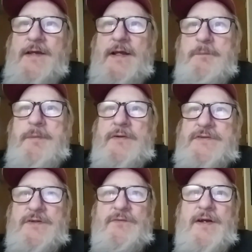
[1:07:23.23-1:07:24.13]
kind of
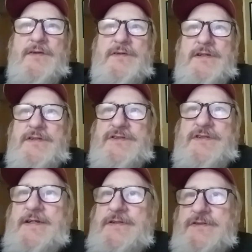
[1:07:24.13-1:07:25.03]
bounce it around, and the
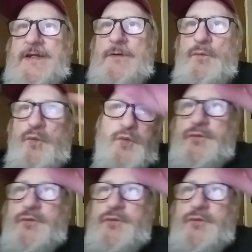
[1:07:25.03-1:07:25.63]
snake's just like